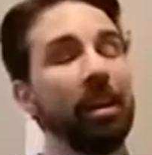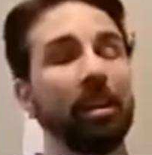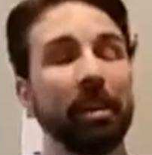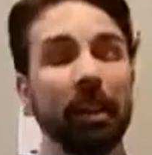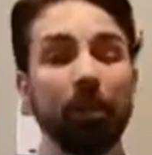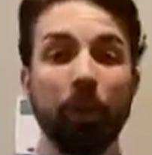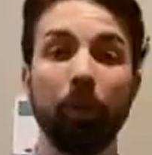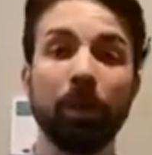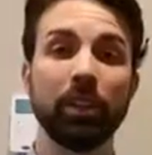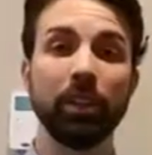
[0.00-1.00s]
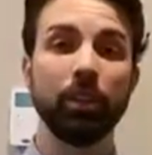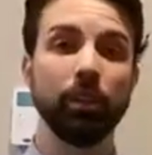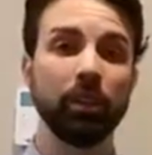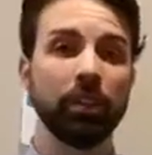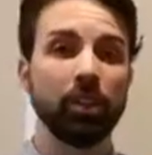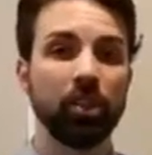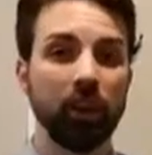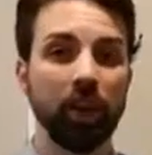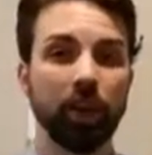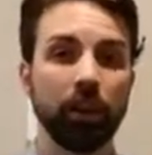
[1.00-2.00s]
And what I wanted to do was to
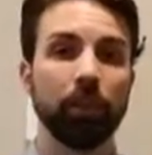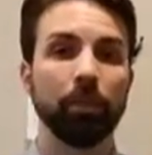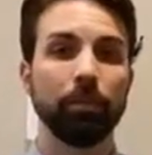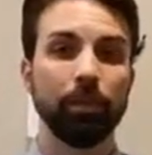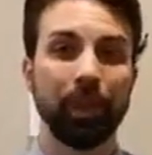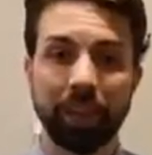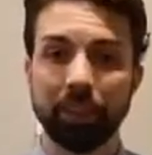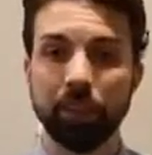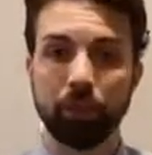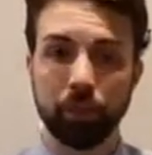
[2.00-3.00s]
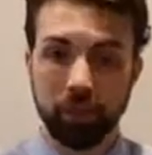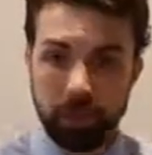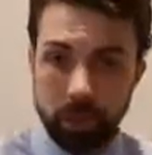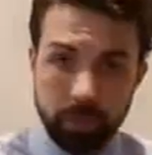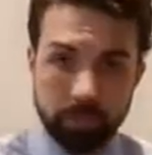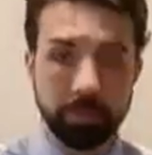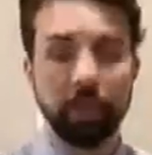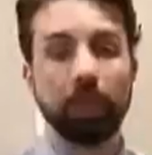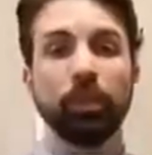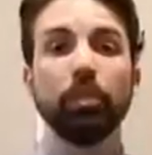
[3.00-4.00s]
share my answer with you,
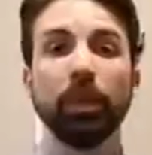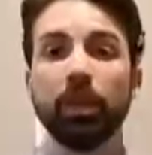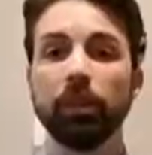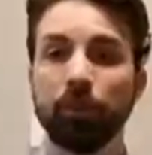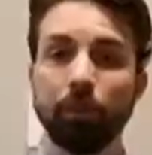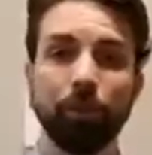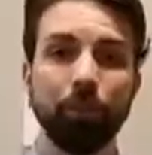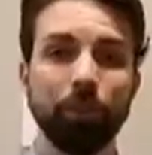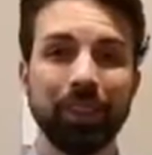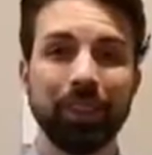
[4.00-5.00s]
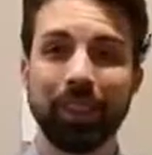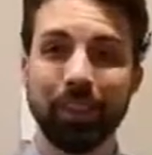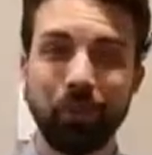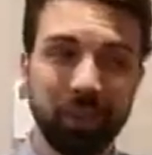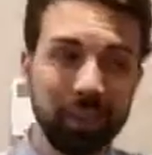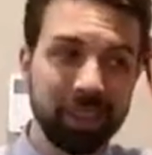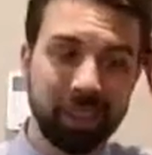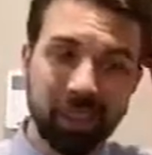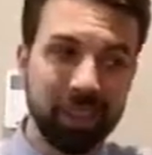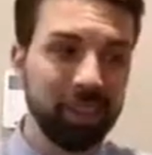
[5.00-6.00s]
because you might know someone who is dealing
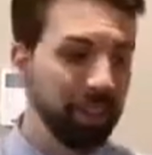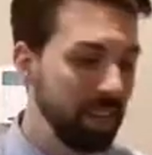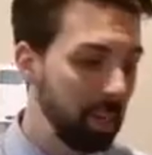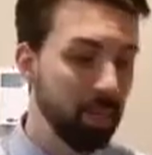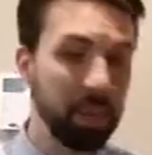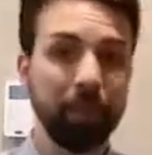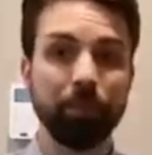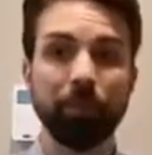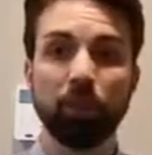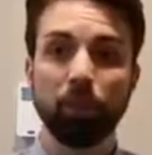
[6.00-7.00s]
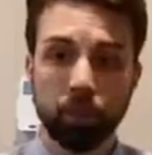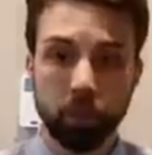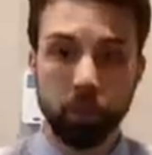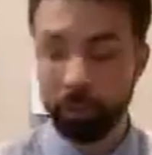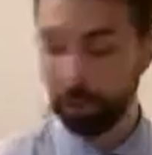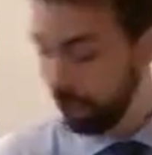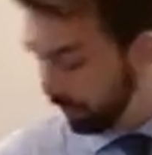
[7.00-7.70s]
with neck pain, shoulder